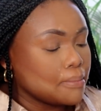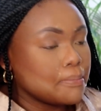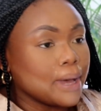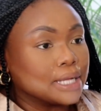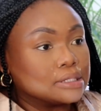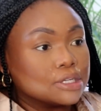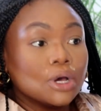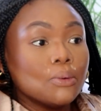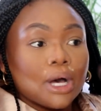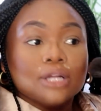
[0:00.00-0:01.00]
But you
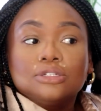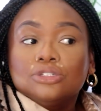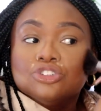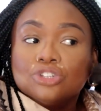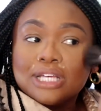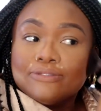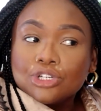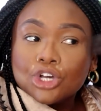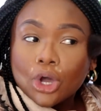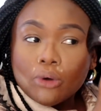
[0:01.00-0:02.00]
know what? You just have to
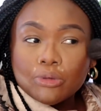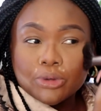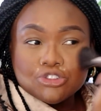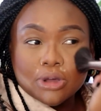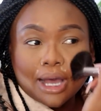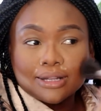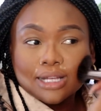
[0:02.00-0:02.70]
go with what your gut